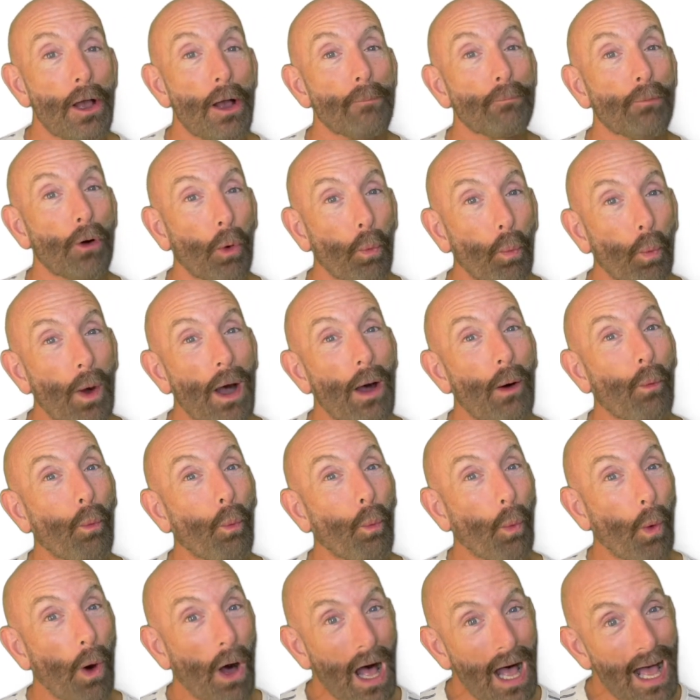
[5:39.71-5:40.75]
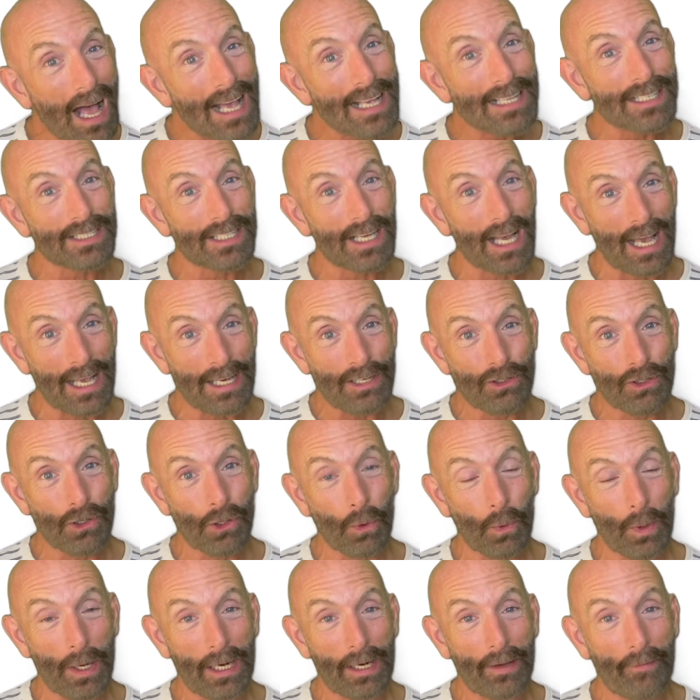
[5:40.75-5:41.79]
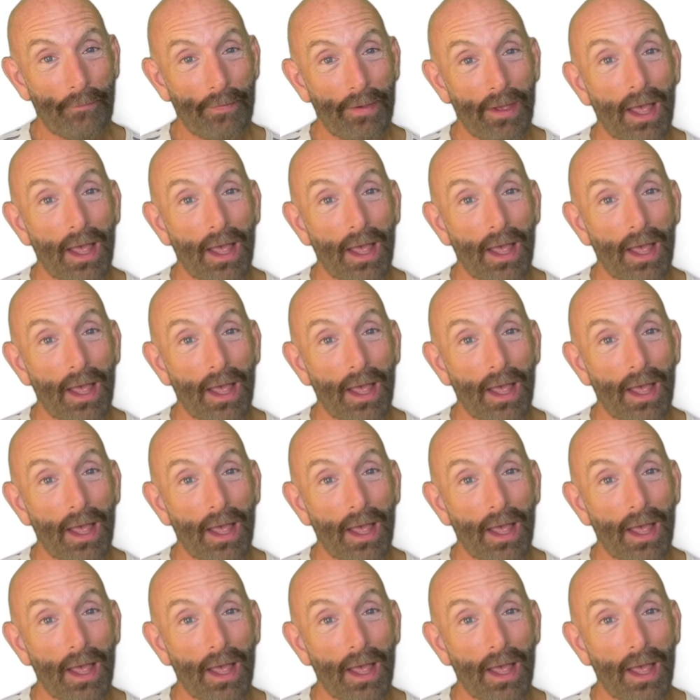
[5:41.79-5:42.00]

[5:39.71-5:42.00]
But what was I doing?